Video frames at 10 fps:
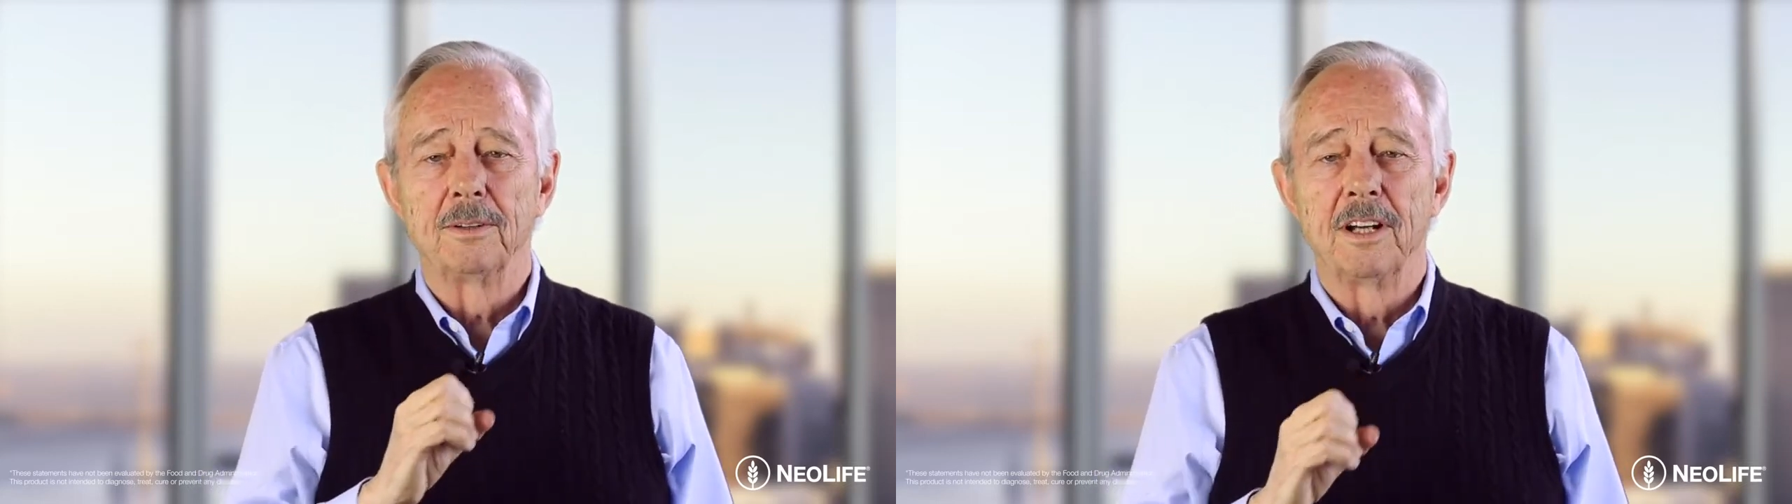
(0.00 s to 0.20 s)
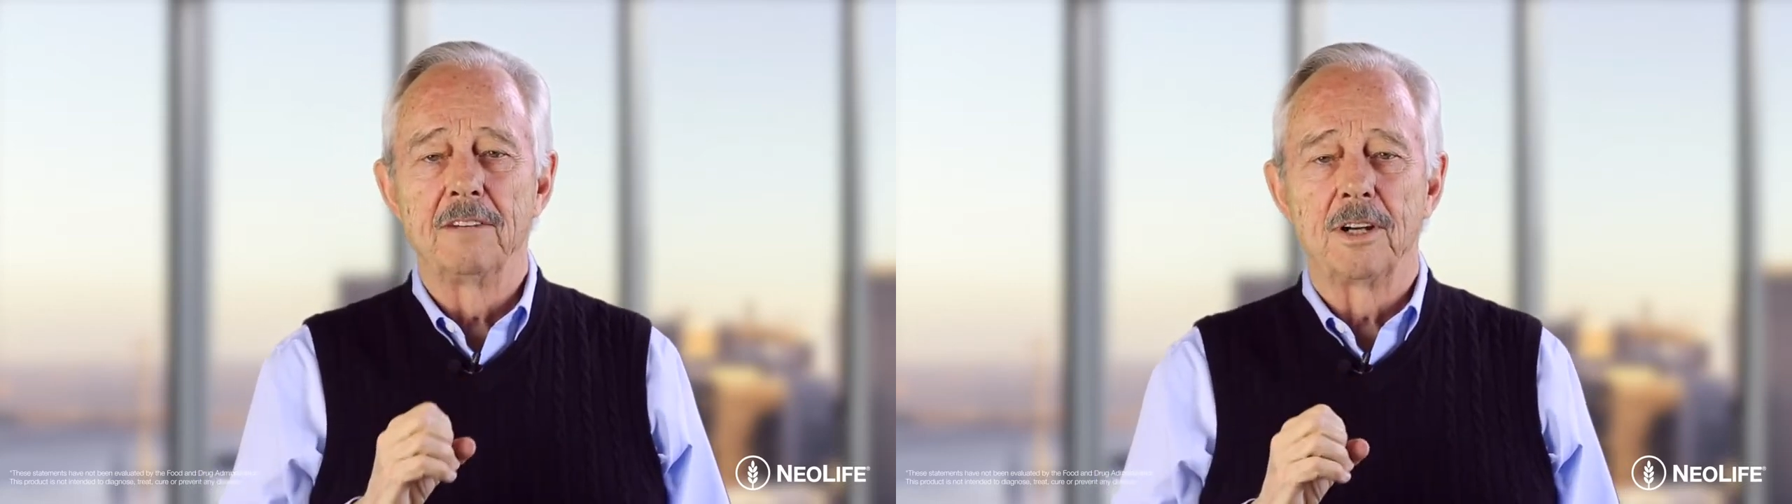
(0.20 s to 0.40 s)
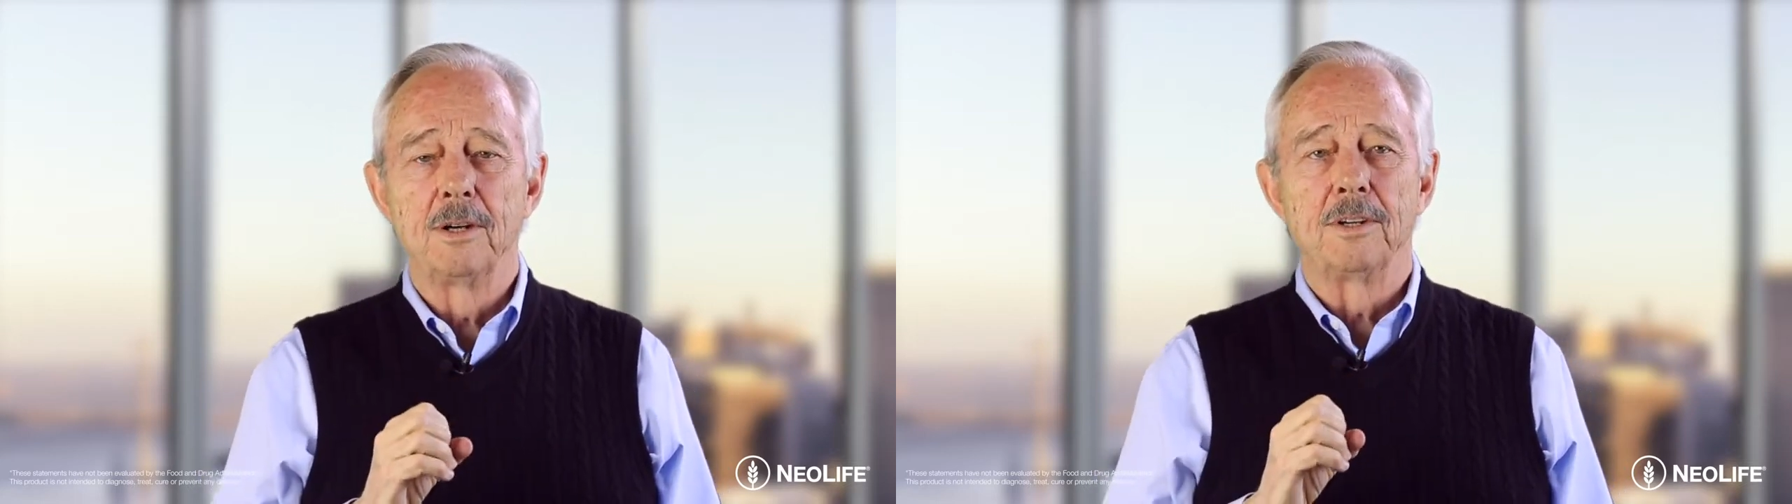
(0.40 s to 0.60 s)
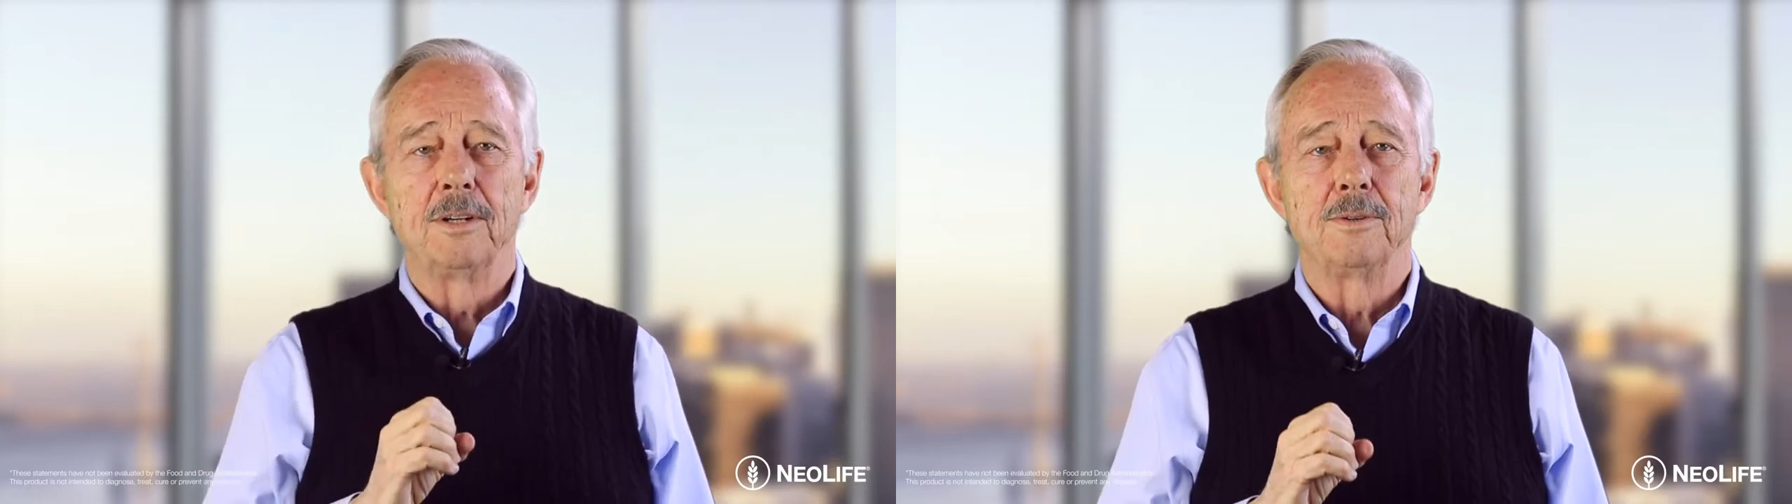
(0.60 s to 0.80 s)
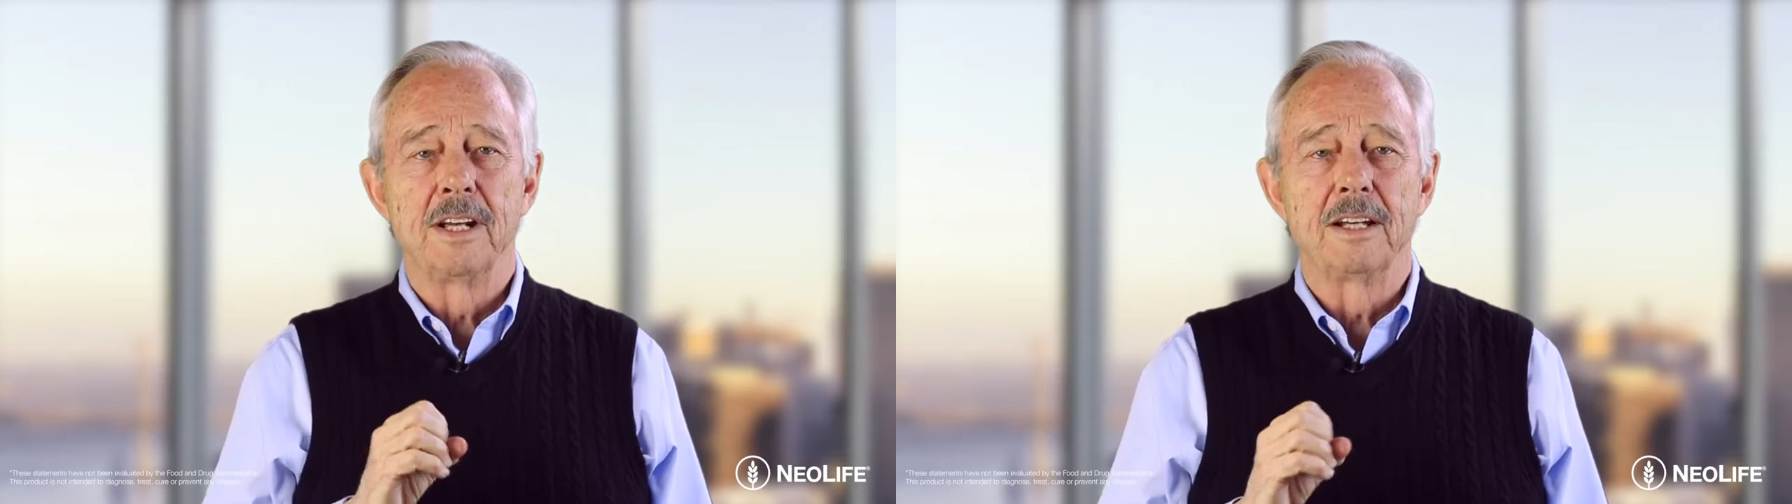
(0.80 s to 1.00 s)
NeoLife
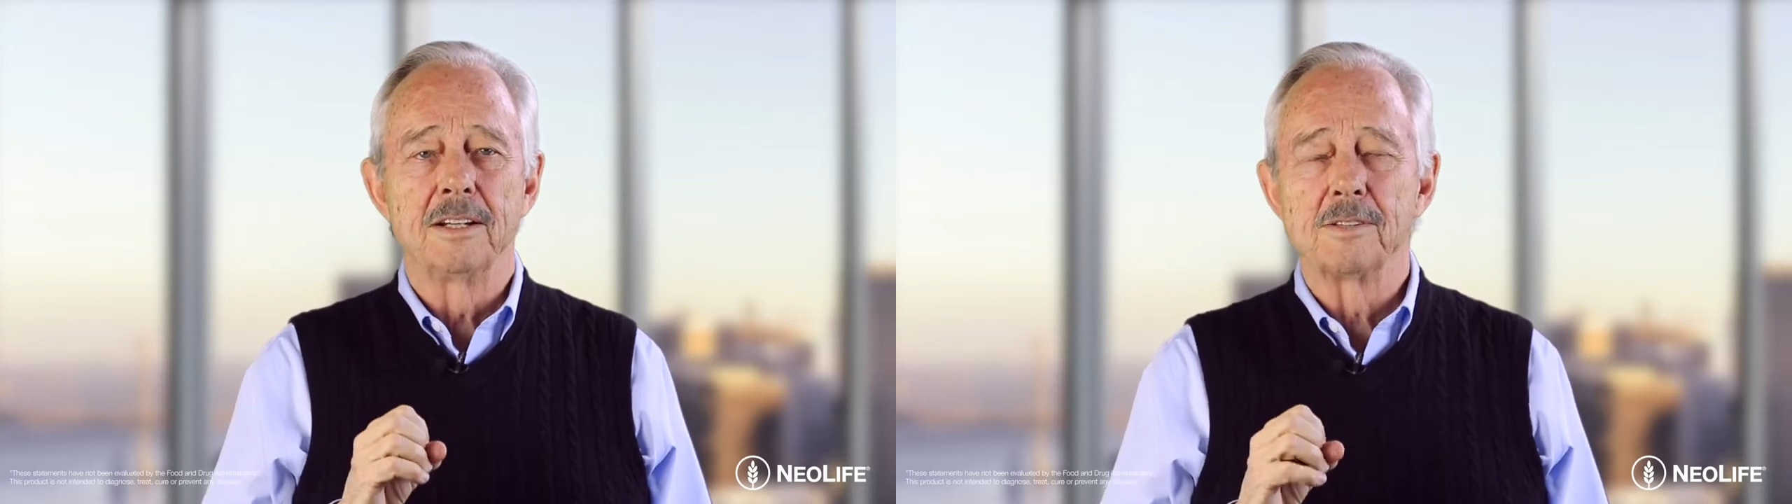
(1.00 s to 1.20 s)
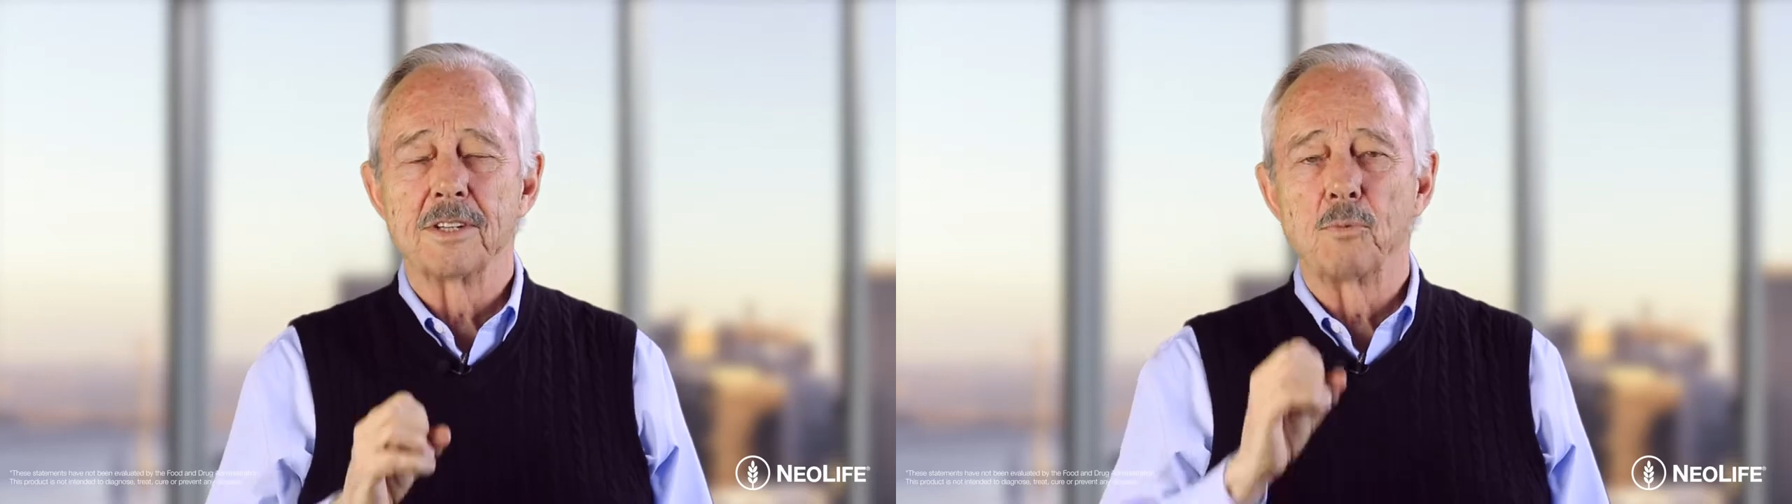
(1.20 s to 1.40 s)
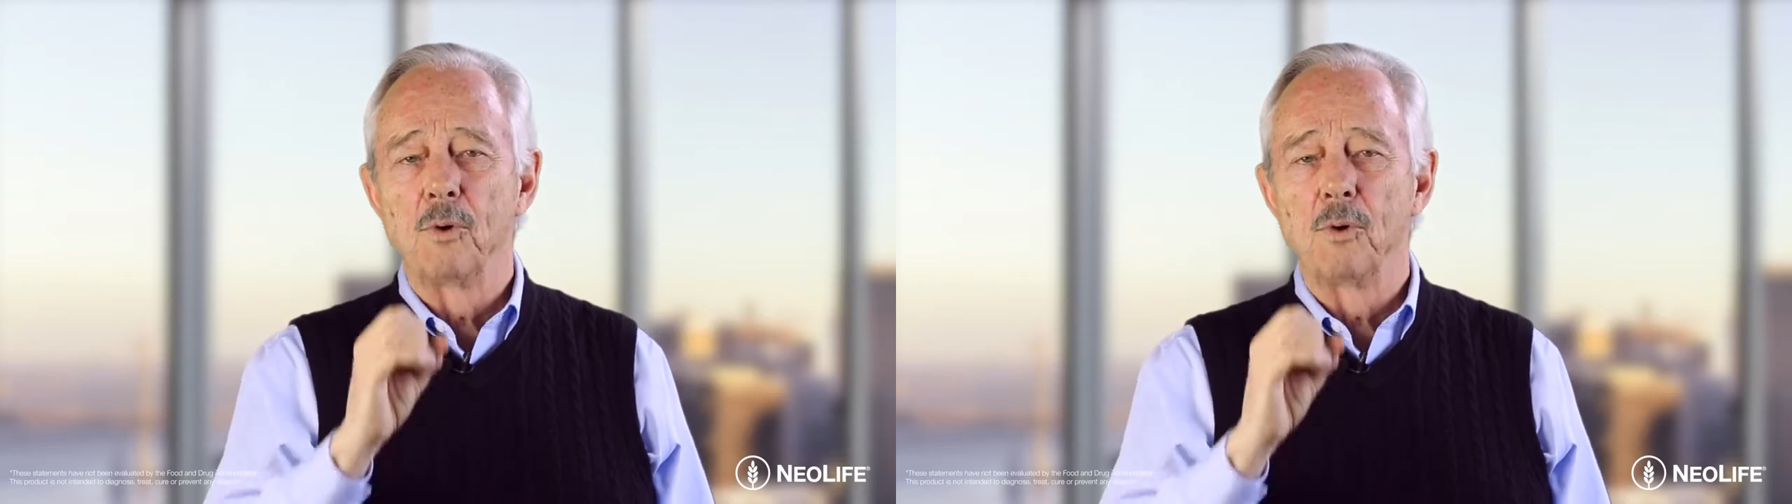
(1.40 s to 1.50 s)
CoQ10 is